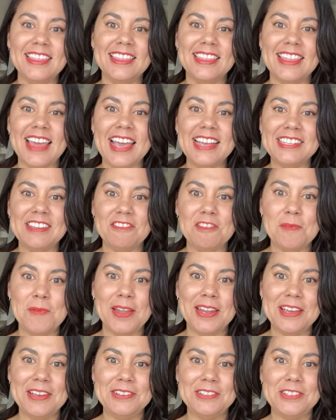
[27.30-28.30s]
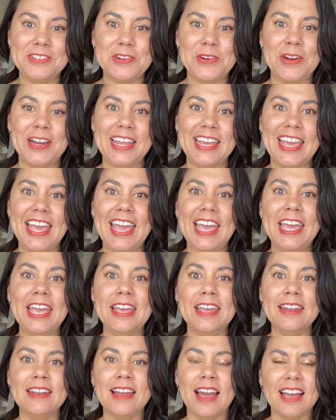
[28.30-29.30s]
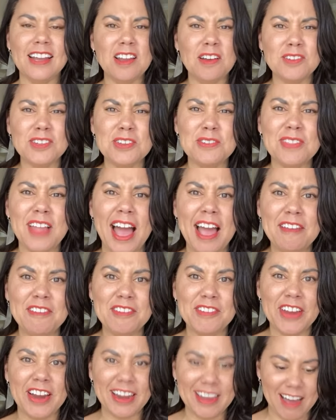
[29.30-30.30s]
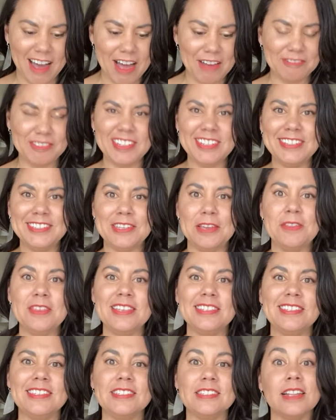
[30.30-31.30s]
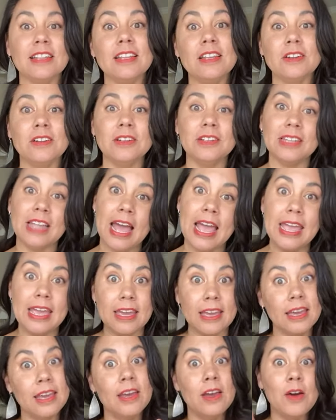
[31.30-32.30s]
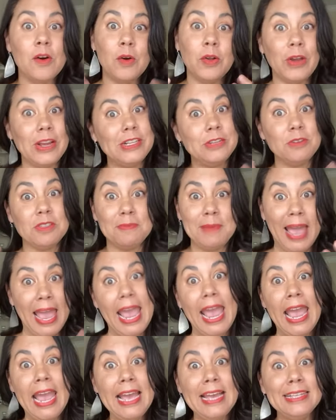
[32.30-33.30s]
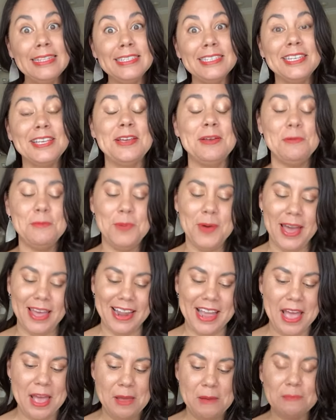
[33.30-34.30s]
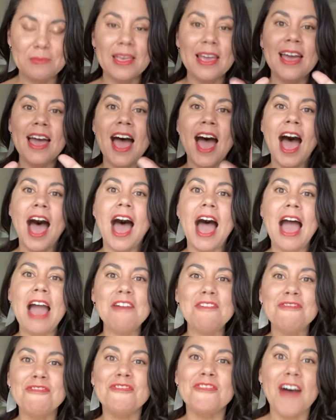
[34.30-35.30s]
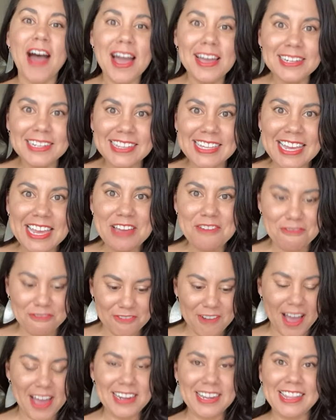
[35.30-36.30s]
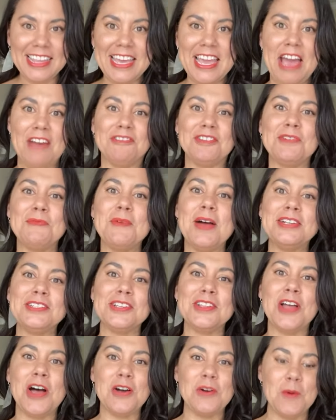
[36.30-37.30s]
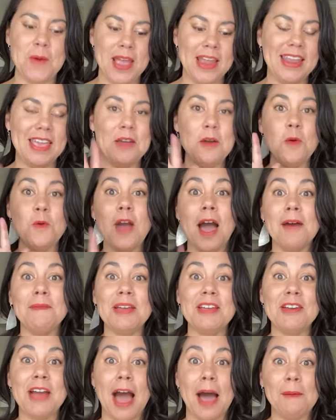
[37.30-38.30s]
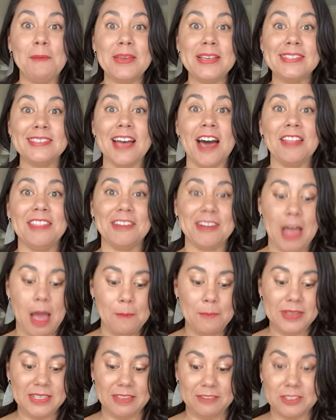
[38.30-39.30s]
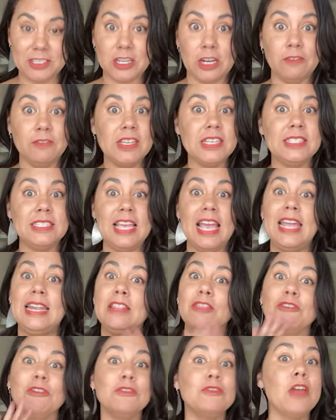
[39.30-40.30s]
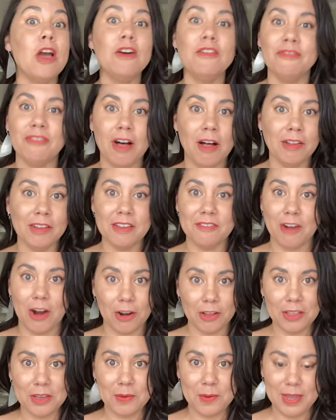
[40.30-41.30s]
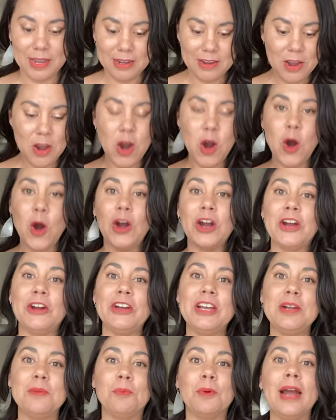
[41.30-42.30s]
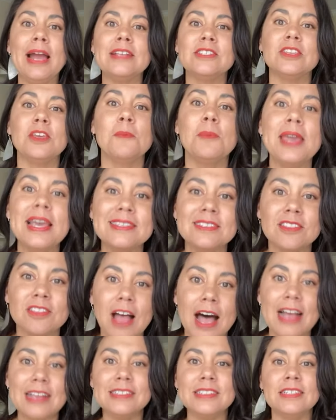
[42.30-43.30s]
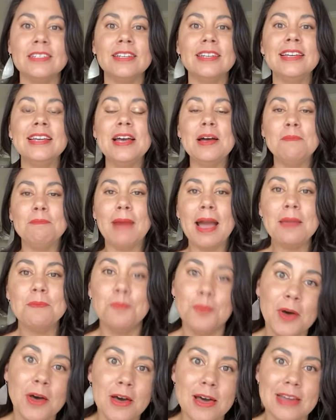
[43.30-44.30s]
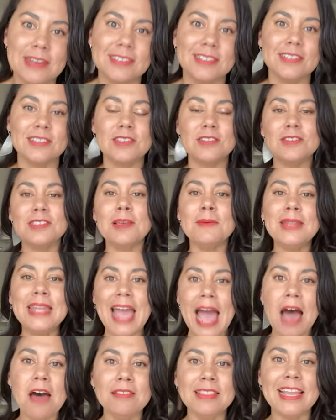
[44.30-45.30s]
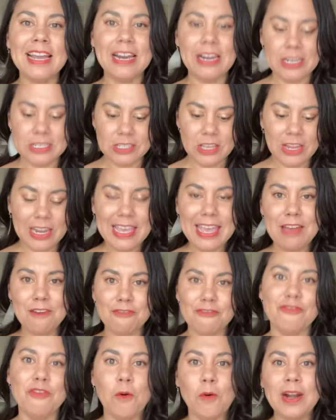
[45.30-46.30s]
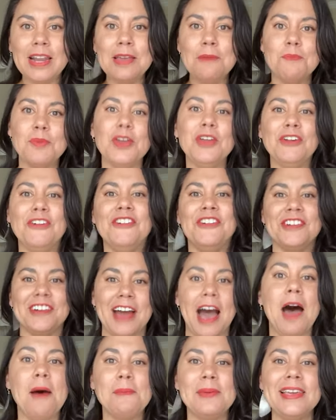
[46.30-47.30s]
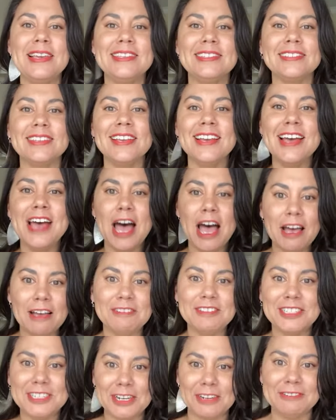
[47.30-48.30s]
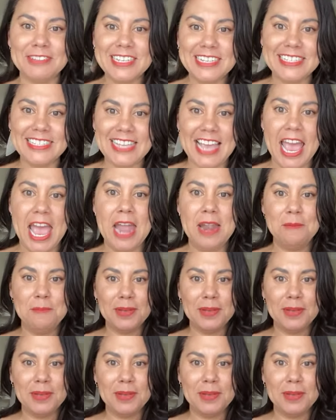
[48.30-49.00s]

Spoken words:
Thanks everybody who's joining in. I don't do lives very often, so this is a little like, what do I do with my hands? But I finally, after much long waiting, got my copies, author copies of Serving Sin. Through no fault of Harlequin or Carina Press, UPS lost my books. So somebody out there is gonna get 40 beautiful copies of Serving Sin.